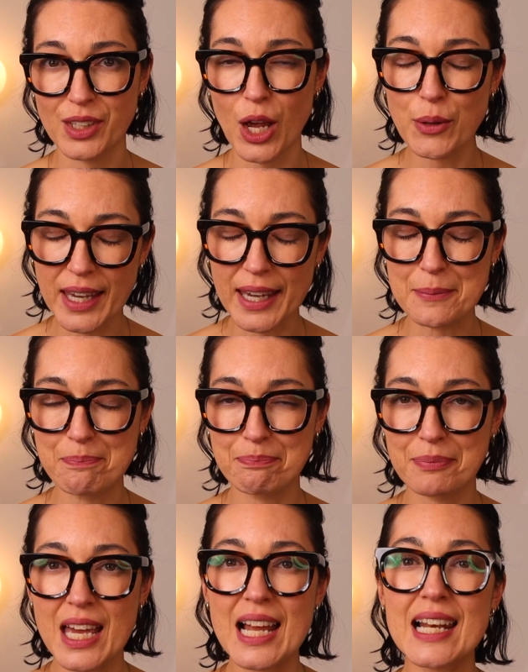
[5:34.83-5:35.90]
Okay,
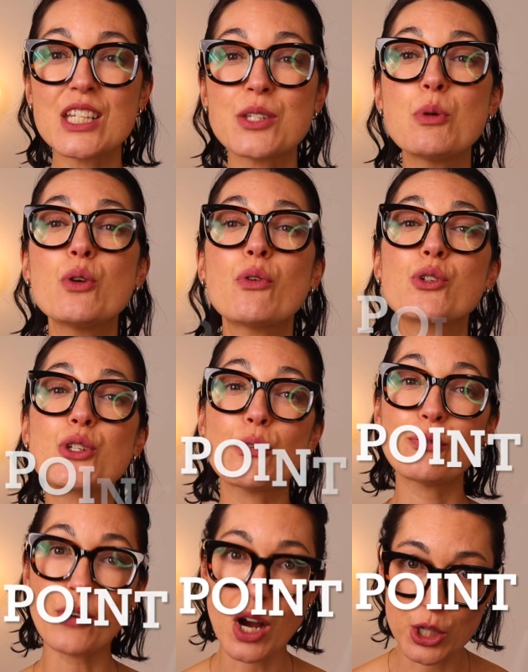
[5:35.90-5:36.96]
let's move on to the
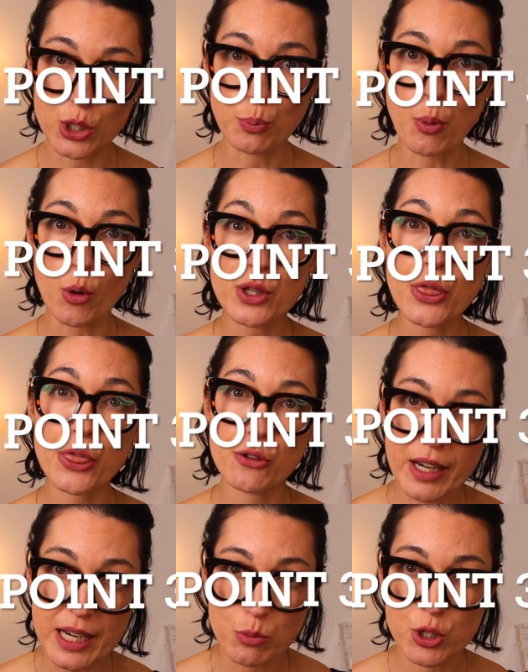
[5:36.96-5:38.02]
final point
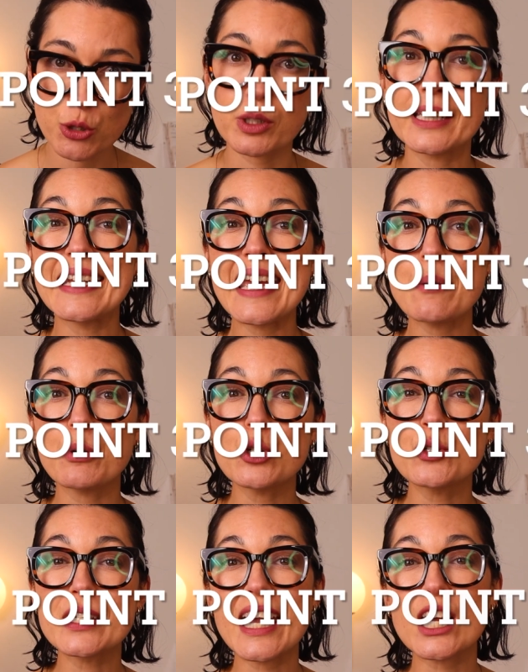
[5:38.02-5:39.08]
3, which will enable you
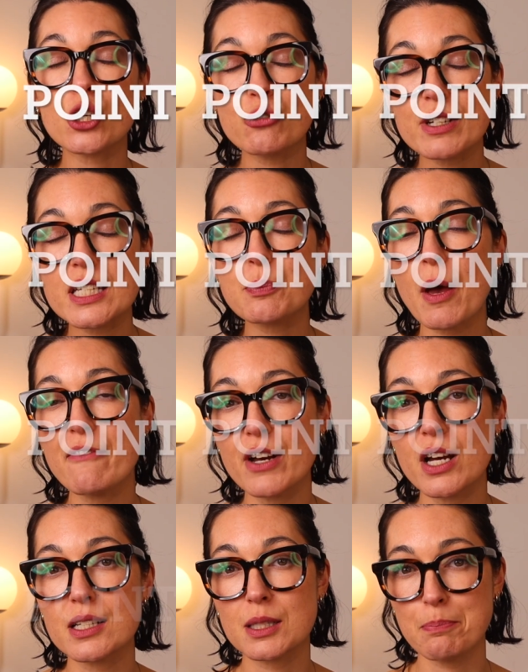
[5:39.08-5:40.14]
to get crisp
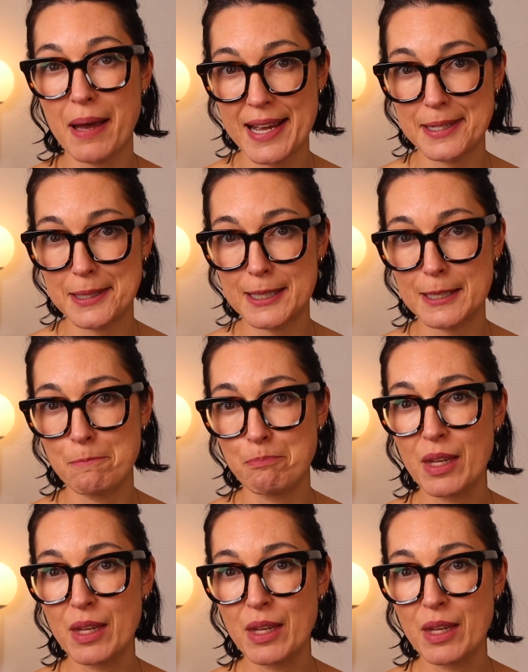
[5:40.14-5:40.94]
first pass.